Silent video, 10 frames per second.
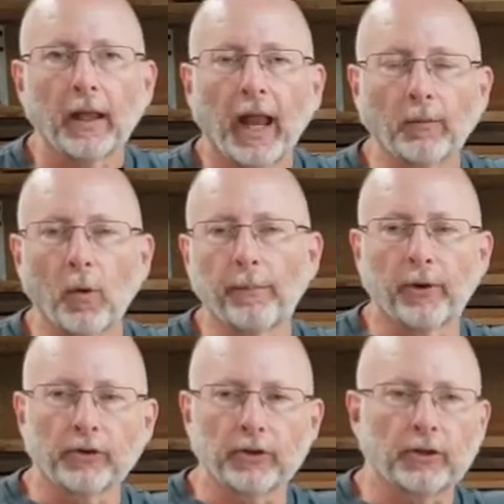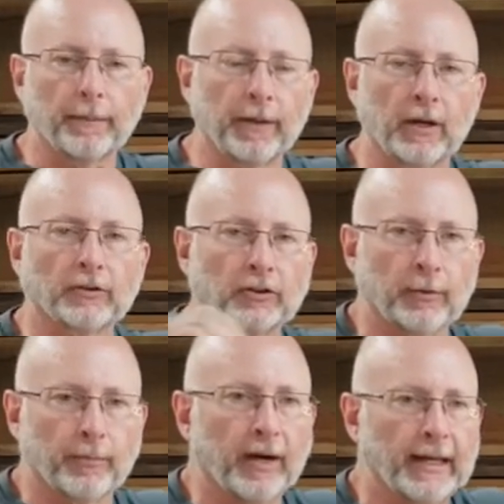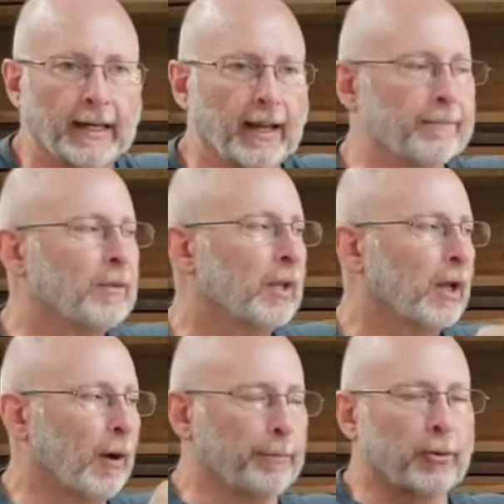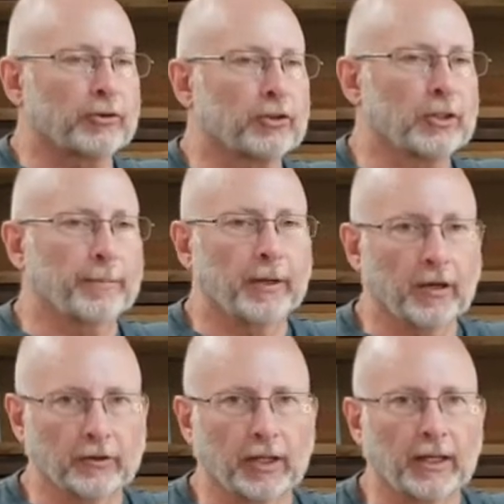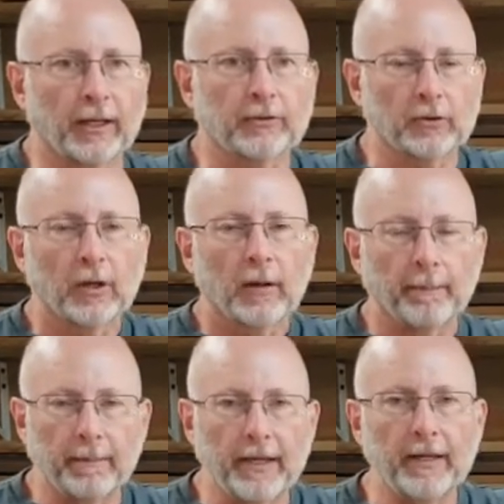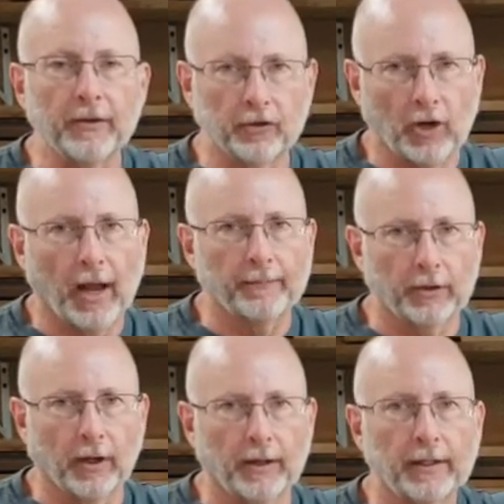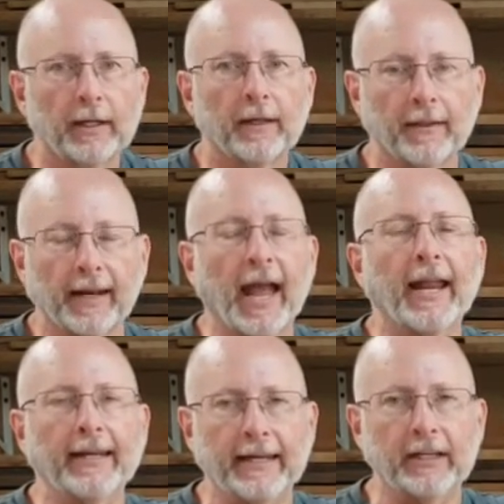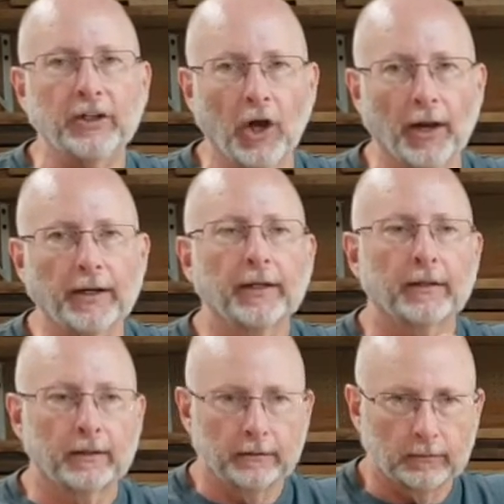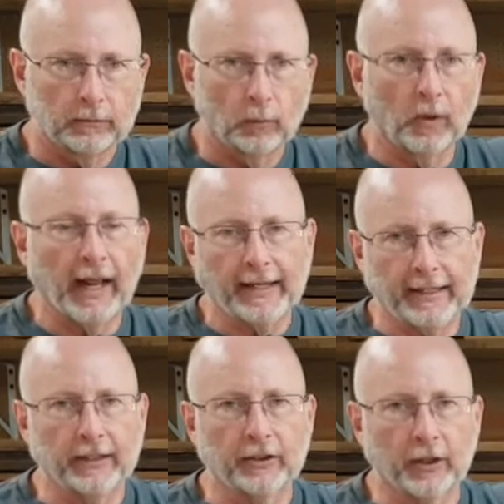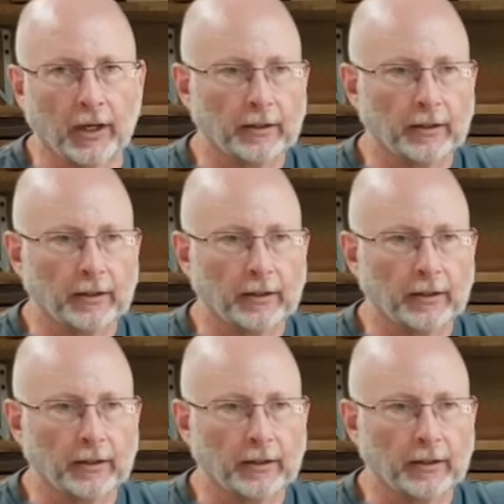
I won't purchase it because it's a brand name. I'll purchase it because it gets me the job done that I need done when I need it done.